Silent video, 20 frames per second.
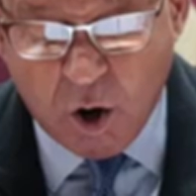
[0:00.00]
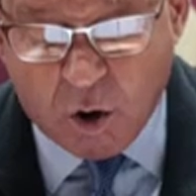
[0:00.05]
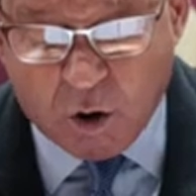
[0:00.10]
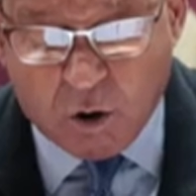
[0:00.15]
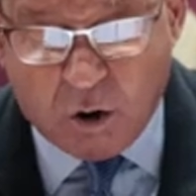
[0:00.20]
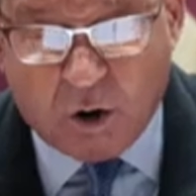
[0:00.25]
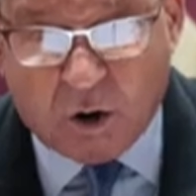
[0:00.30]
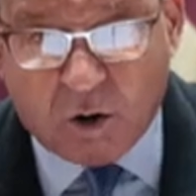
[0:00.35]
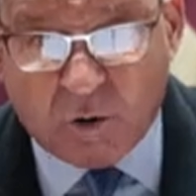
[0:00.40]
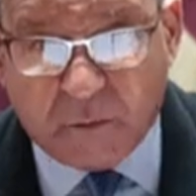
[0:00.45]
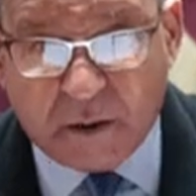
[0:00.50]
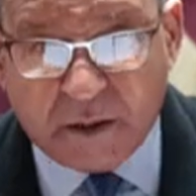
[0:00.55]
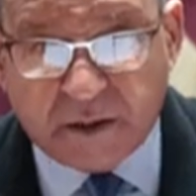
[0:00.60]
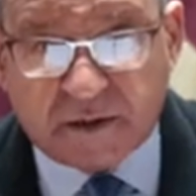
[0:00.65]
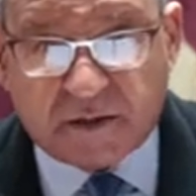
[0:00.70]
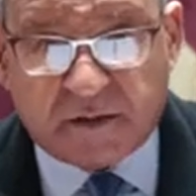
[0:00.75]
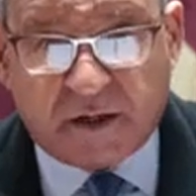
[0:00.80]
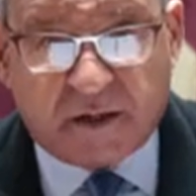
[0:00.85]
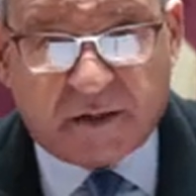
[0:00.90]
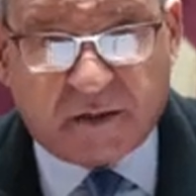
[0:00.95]

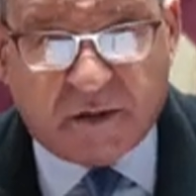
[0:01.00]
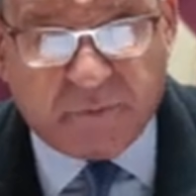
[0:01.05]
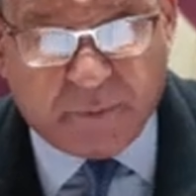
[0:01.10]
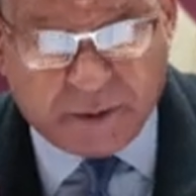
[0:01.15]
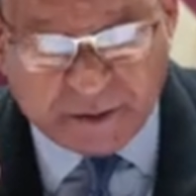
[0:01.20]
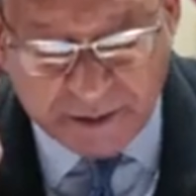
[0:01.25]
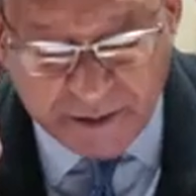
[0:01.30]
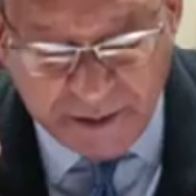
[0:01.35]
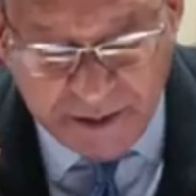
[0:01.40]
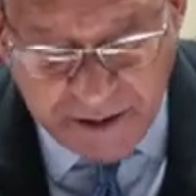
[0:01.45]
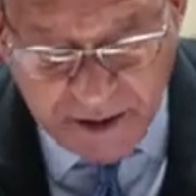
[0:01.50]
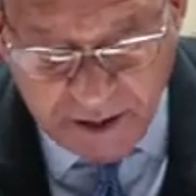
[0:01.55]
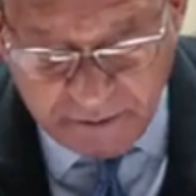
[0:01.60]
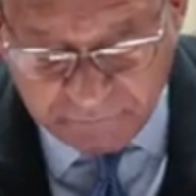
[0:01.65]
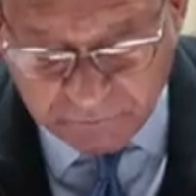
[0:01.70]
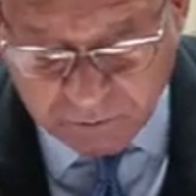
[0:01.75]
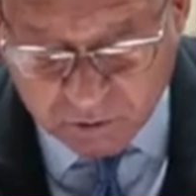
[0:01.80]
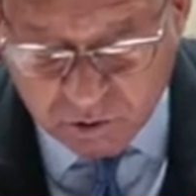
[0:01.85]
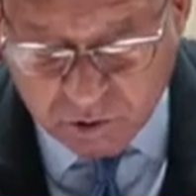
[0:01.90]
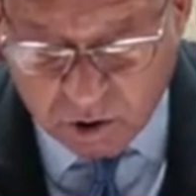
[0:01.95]
always threatened but
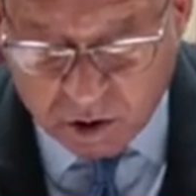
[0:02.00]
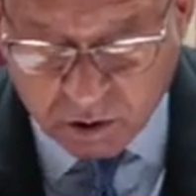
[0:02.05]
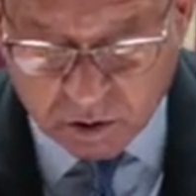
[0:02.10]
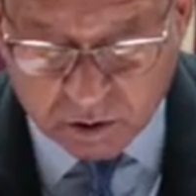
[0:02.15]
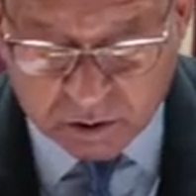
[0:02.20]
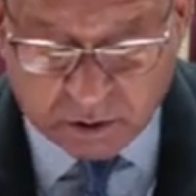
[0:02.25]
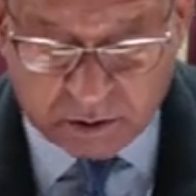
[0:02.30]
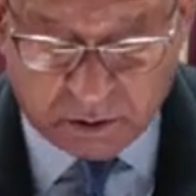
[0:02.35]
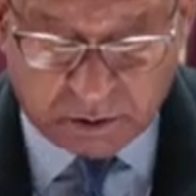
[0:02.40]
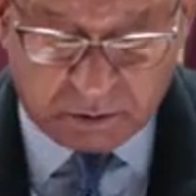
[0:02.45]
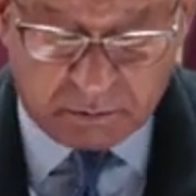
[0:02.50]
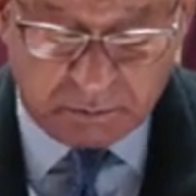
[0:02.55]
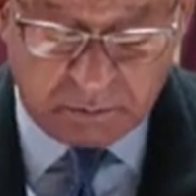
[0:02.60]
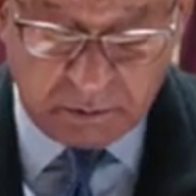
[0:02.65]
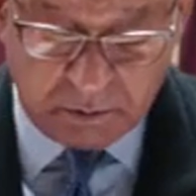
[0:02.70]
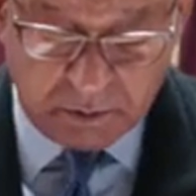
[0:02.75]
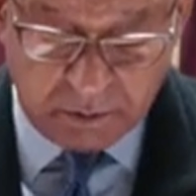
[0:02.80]
never conquered,